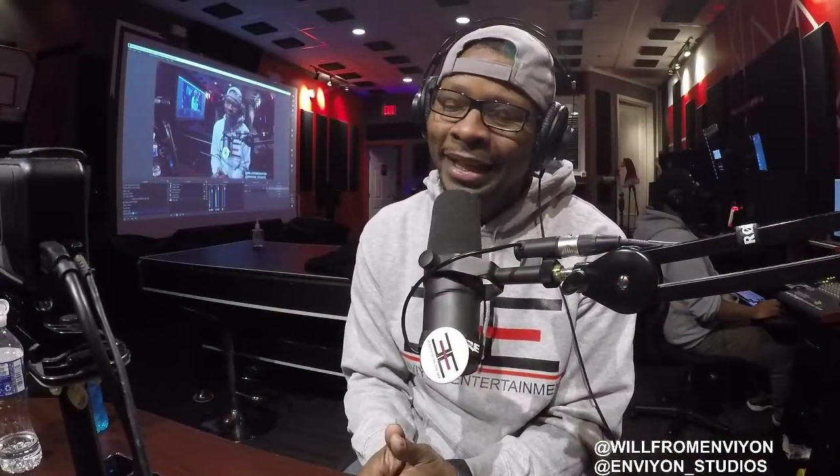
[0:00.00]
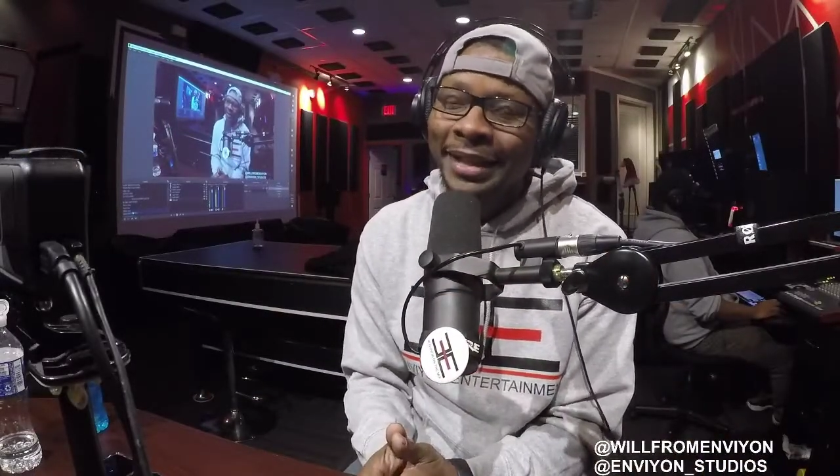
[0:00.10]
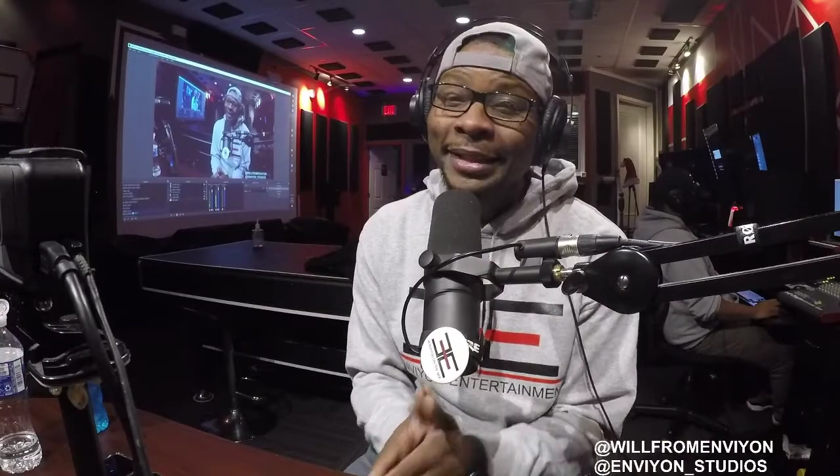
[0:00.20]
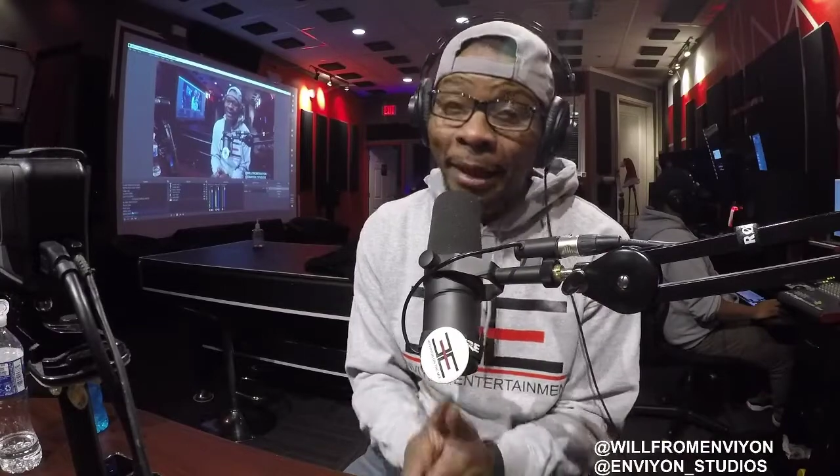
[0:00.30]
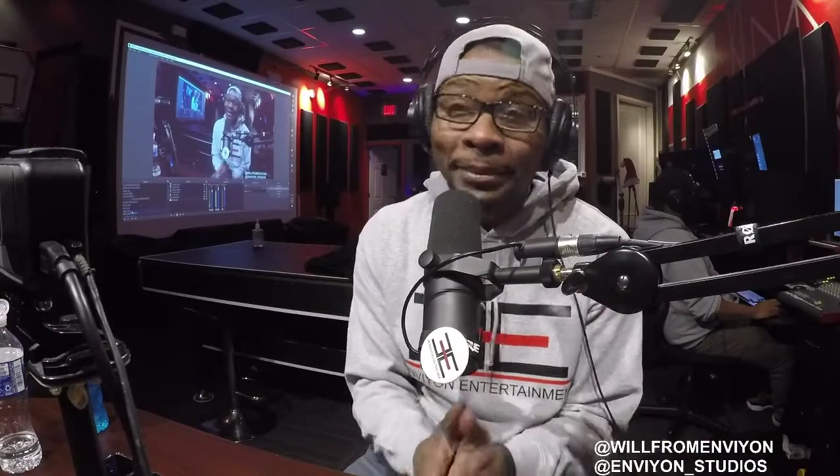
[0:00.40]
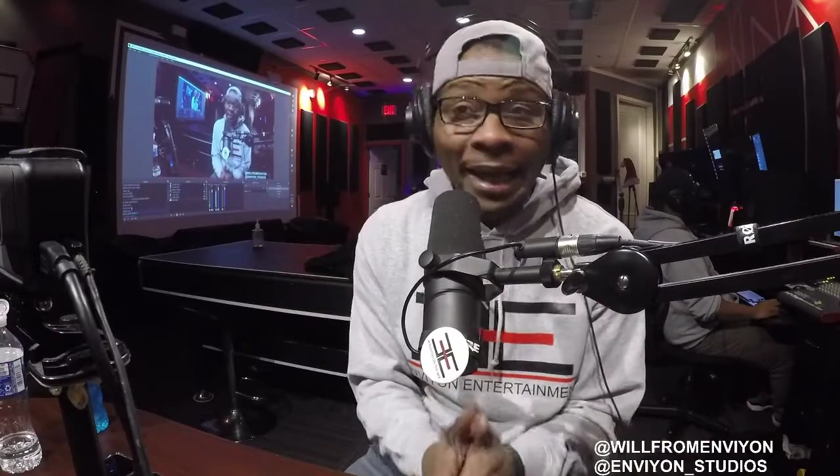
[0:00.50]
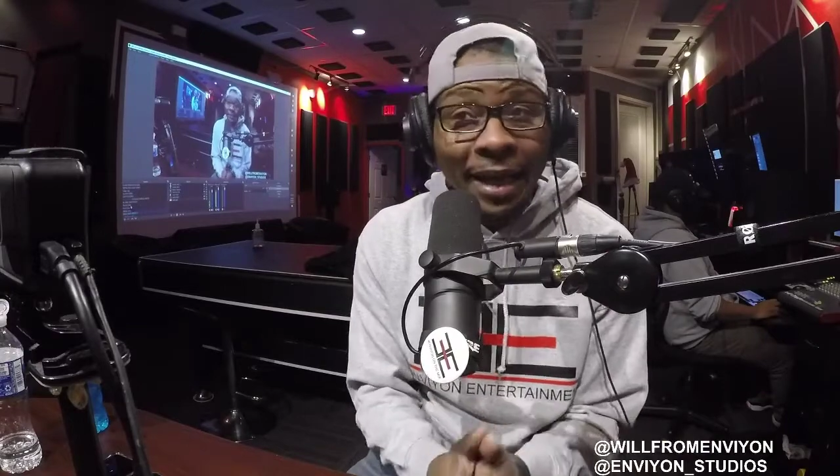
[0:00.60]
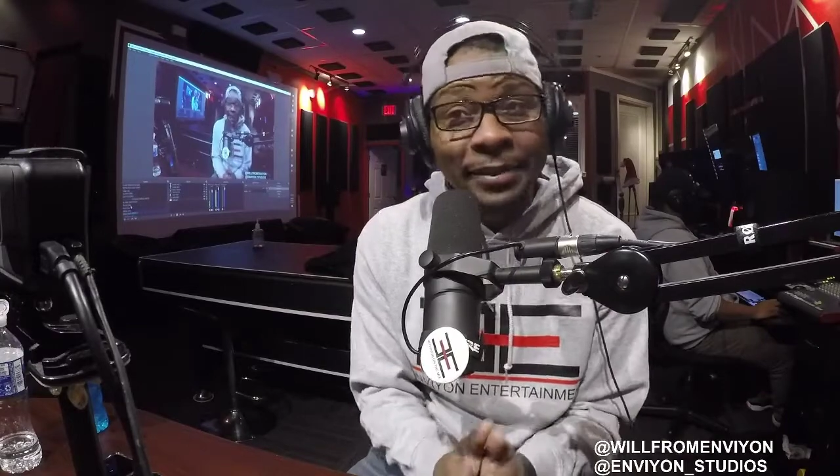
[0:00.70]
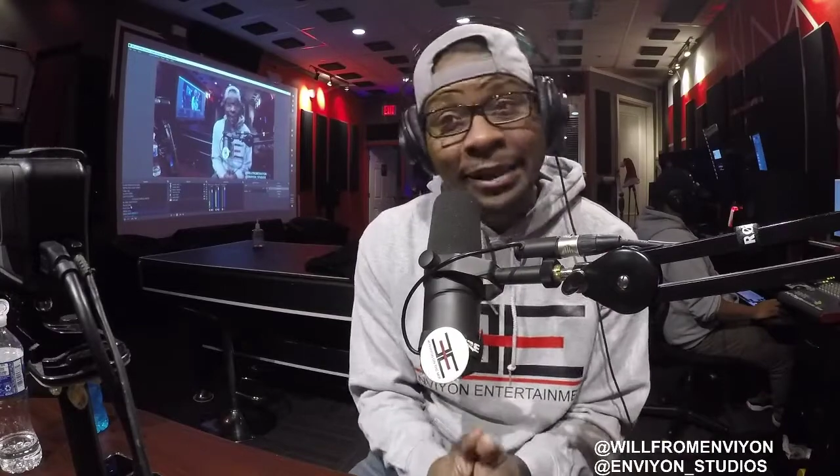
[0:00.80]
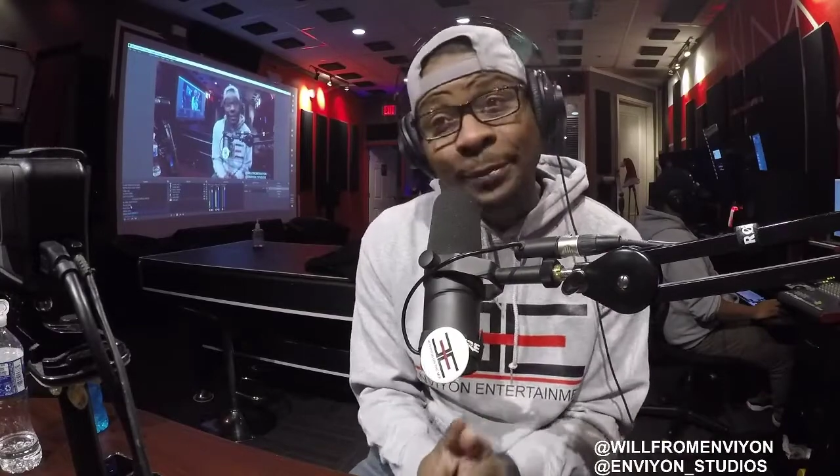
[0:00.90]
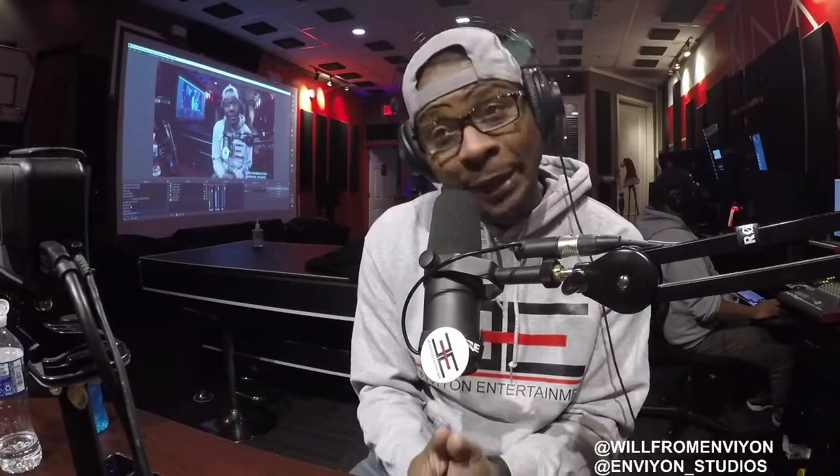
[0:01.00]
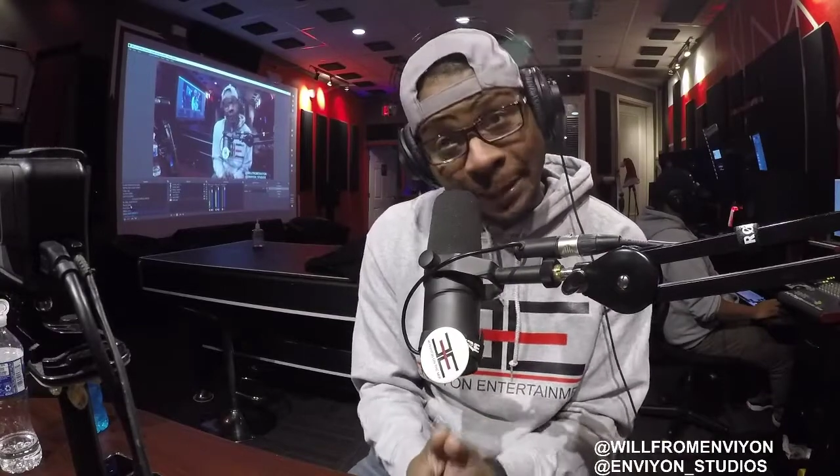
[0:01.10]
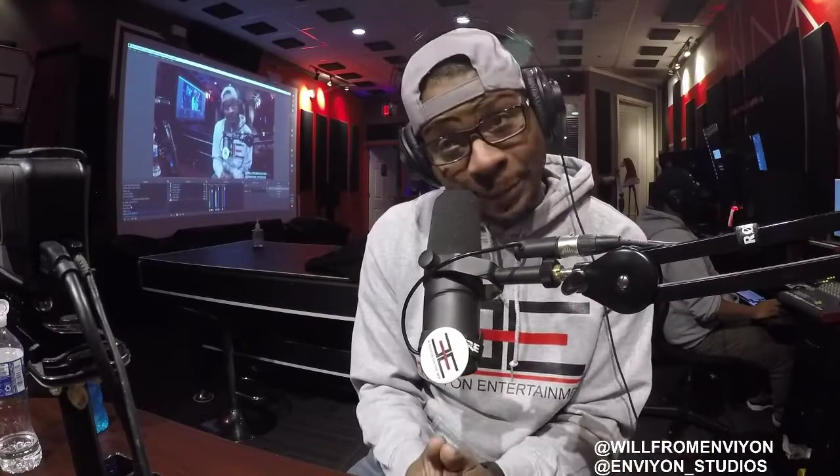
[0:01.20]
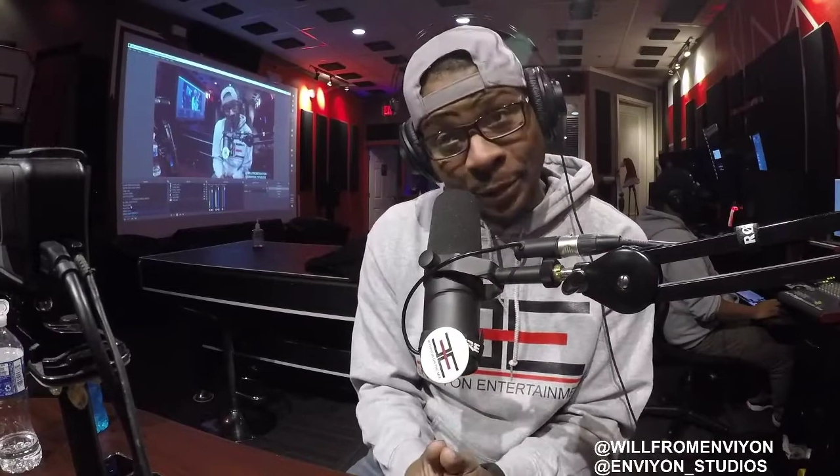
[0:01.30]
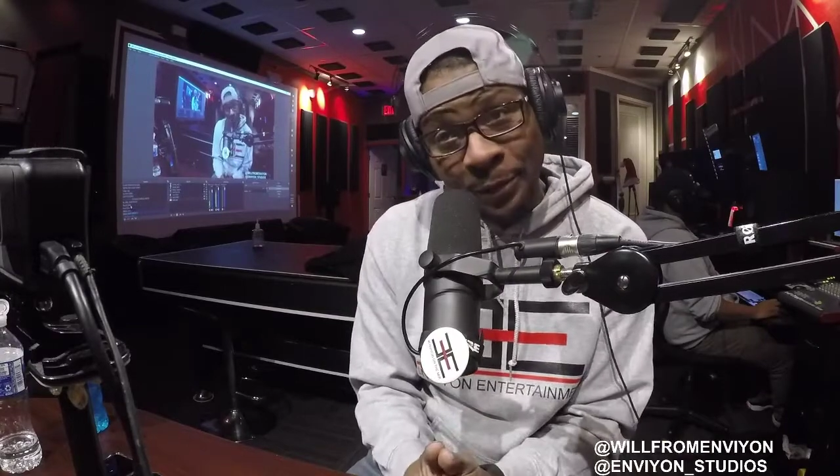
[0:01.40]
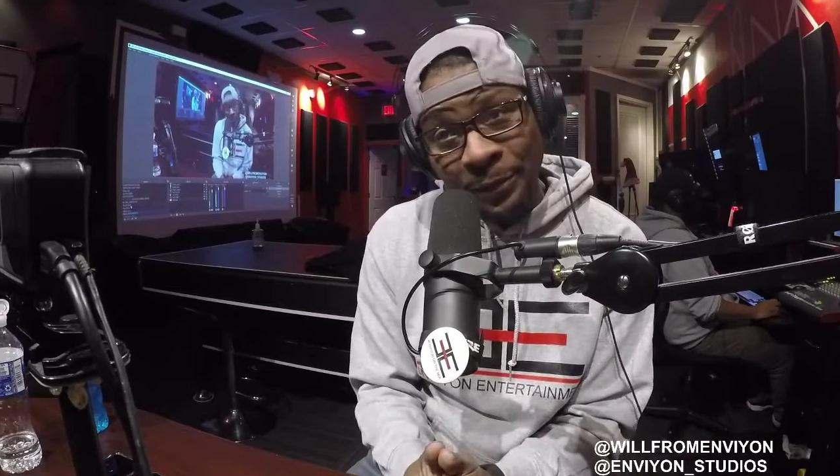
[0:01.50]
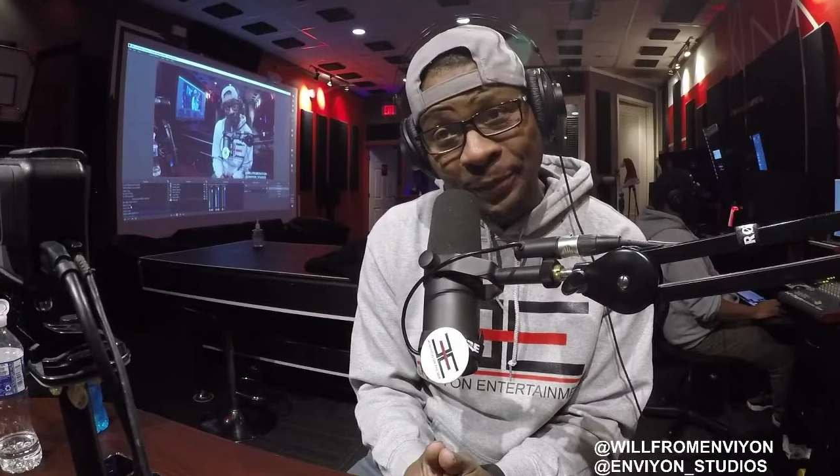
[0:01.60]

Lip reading: Sometimes it's people.